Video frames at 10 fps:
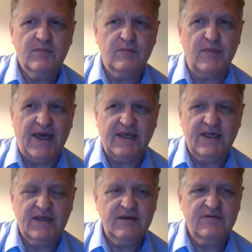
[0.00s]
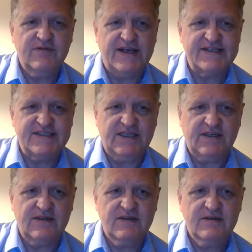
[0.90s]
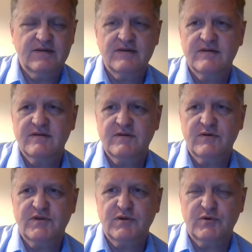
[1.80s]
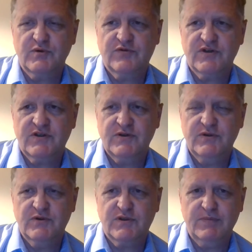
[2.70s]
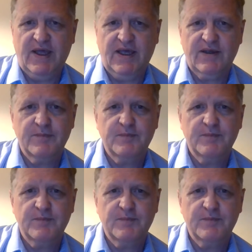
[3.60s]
Making, fazer, to do, to make.